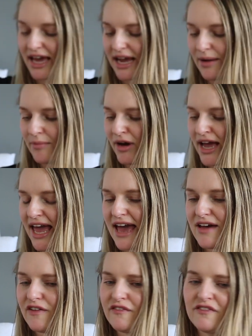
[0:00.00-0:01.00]
I
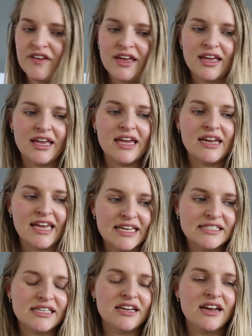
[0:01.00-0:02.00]
have an
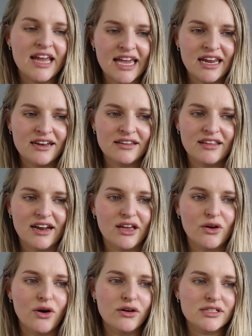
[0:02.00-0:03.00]
S and an N that I
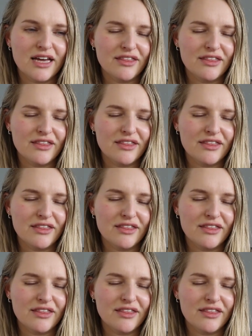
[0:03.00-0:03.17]
got,